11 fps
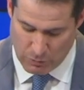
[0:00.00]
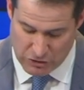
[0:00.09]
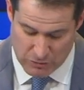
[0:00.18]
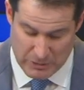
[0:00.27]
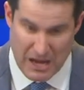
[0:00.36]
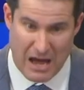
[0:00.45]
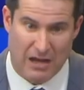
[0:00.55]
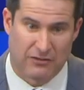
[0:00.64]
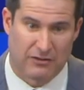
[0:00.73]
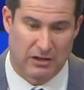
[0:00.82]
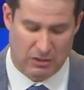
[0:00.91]
And we should be
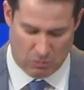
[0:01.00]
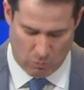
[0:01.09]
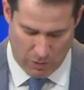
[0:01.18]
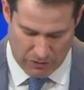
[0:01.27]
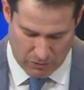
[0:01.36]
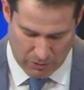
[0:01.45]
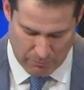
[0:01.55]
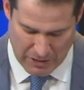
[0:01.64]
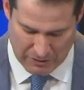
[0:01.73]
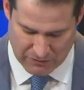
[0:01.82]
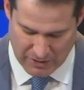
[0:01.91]
asking whether
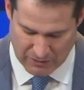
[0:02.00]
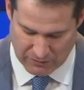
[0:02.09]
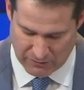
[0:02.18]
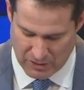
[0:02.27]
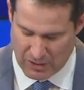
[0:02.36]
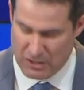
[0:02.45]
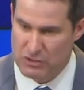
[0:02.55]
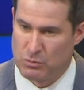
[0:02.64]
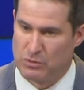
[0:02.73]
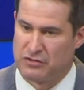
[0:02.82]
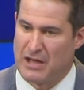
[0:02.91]
it makes sense
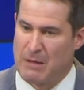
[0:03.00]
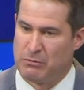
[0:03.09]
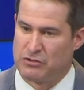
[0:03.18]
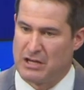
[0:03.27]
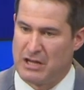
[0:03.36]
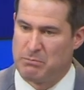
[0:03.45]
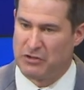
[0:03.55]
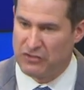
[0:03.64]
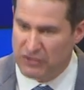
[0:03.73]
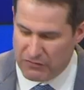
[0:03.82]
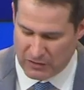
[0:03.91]
to establish a
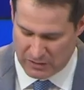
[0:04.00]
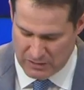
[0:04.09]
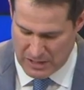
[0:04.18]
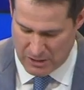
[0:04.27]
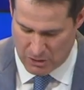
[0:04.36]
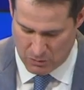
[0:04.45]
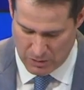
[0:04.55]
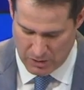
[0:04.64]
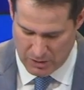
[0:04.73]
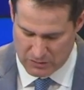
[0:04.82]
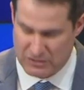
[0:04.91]
Pacific
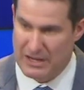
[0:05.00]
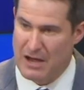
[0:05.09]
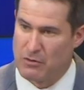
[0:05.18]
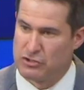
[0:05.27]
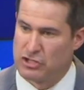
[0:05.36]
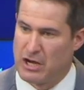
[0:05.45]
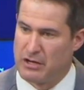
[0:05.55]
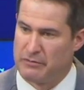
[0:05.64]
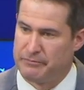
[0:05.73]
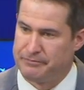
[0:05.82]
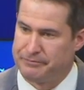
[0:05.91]
NATO to counter
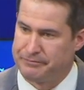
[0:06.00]
China.